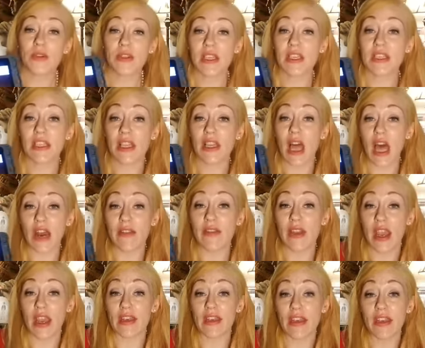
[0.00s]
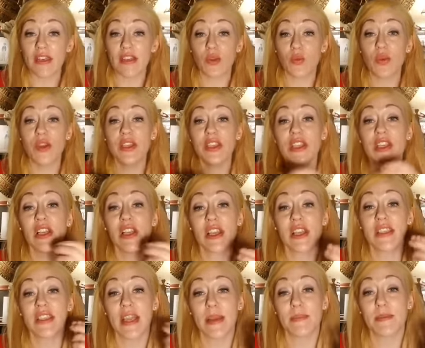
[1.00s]
a lot of the ideas that we still
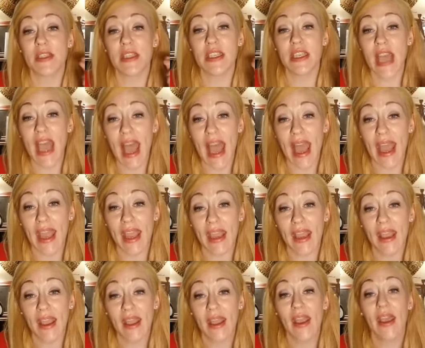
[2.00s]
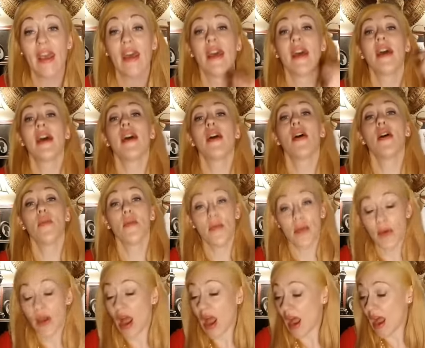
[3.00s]
accept today.
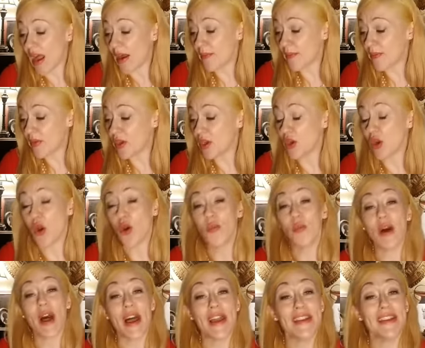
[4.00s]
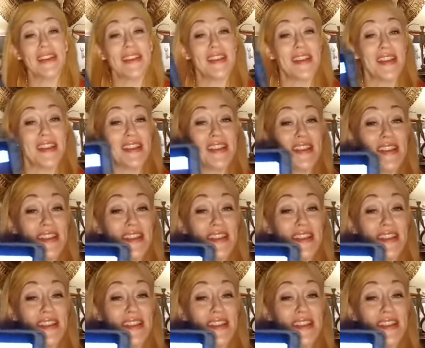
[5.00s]
But this is